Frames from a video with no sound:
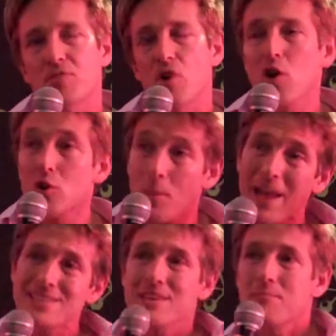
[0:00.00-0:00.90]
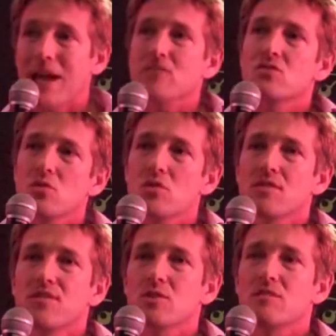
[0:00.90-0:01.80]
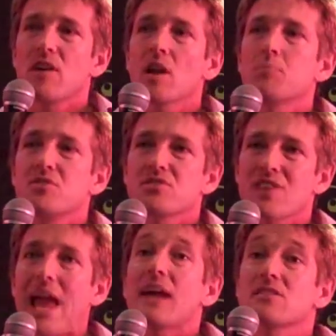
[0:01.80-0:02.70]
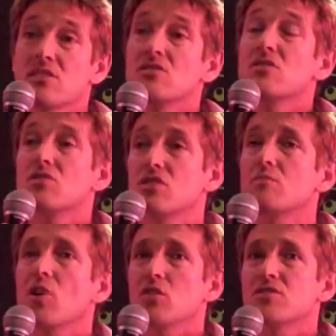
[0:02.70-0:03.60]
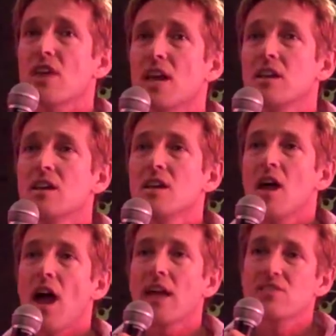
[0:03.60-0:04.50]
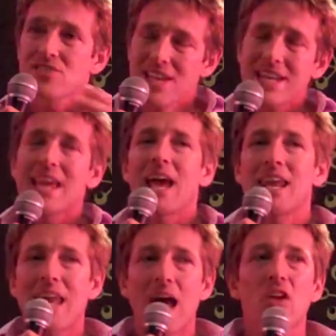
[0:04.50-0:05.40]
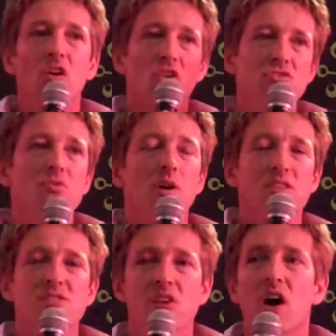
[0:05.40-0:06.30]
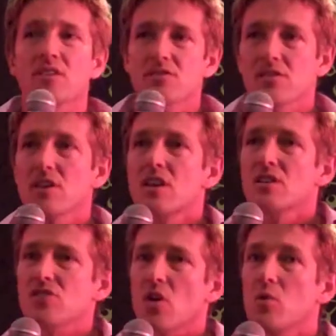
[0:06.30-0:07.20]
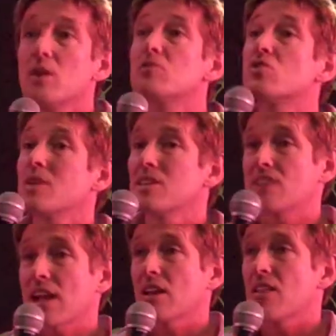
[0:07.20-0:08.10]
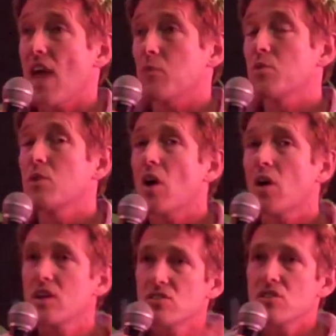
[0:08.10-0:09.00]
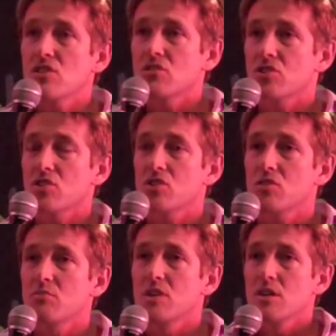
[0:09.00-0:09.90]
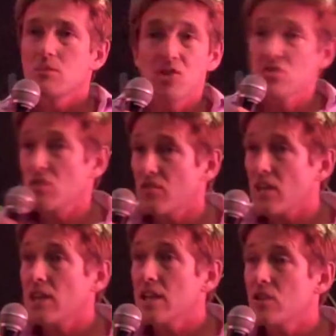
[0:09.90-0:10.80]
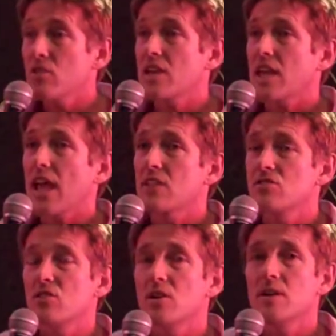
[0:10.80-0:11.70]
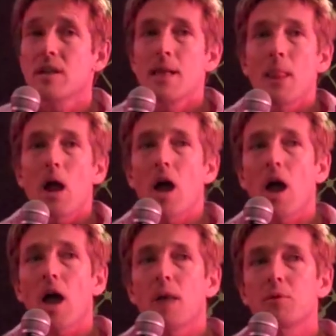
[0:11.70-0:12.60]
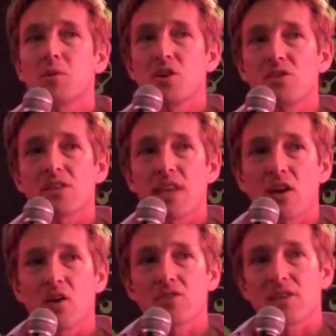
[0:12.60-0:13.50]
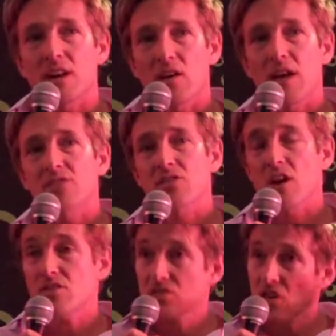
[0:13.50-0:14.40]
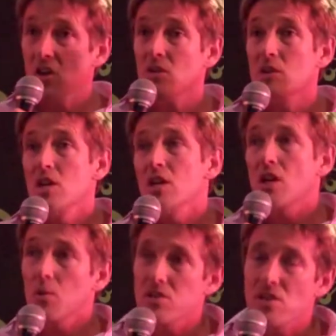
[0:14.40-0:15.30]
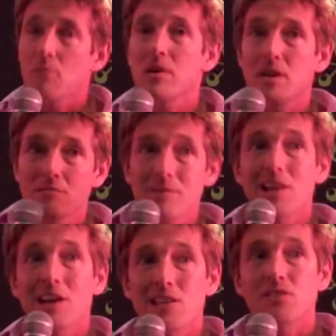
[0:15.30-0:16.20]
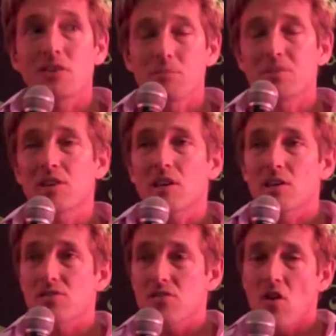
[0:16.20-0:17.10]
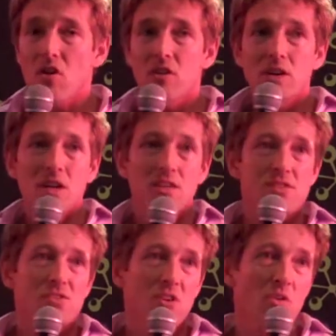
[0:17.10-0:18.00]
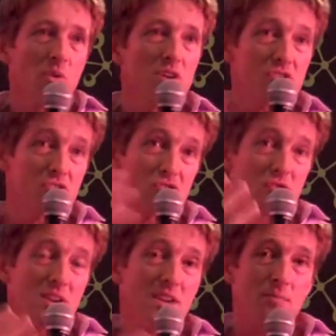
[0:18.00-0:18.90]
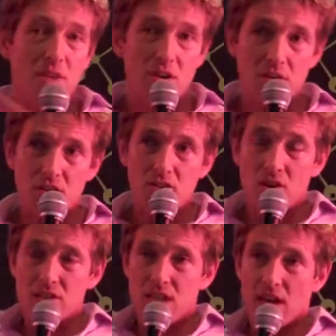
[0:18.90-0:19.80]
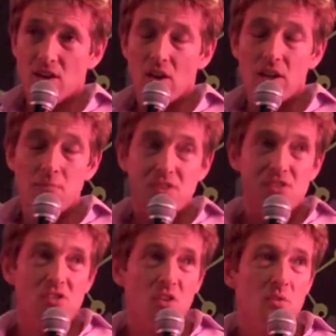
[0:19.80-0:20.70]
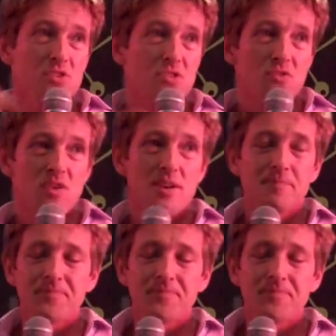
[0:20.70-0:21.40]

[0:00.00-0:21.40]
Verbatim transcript: programmatic backdoor for developers to access YouTube content and syndicate it out onto other sites. So we were doing exactly that. We were going into YouTube, which is all very legal, you can do it, uh, and we were using their content on our sites. So, you know, when somebody clicked on a particular song, the song would stream. We don't condone downloading, but the song would stream.